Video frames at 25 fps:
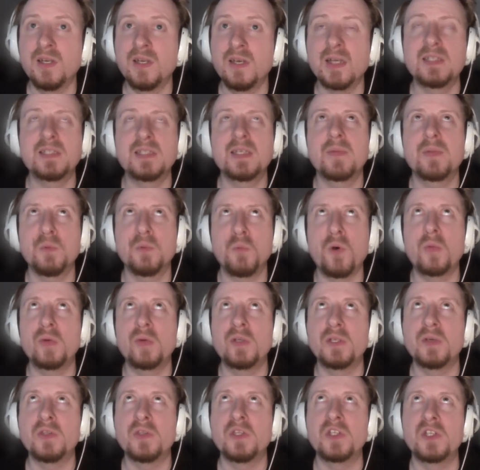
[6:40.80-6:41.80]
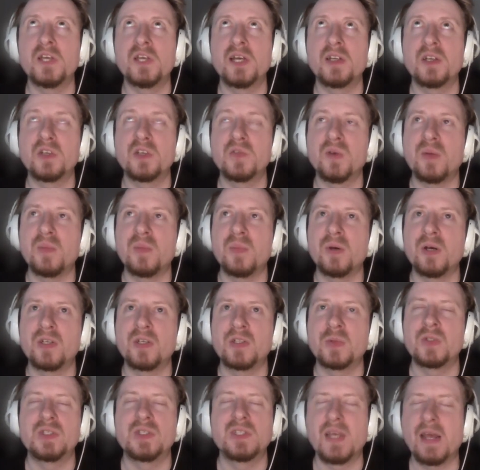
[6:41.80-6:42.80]
Except that What We Do in the Shadows
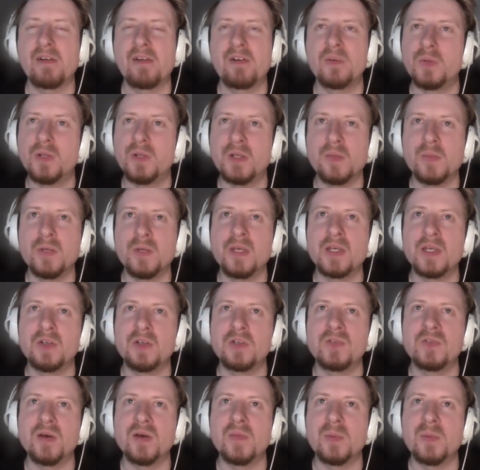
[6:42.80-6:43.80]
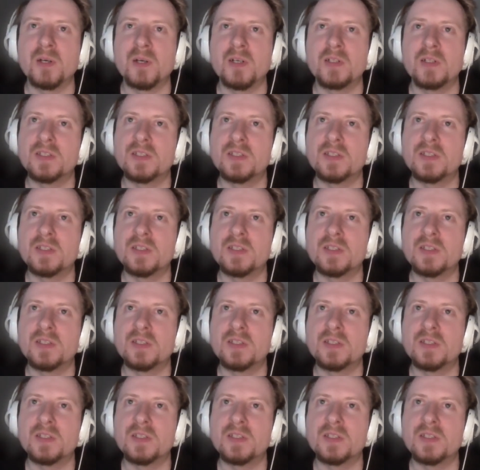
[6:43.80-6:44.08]
vampires were terrible at being good vampires,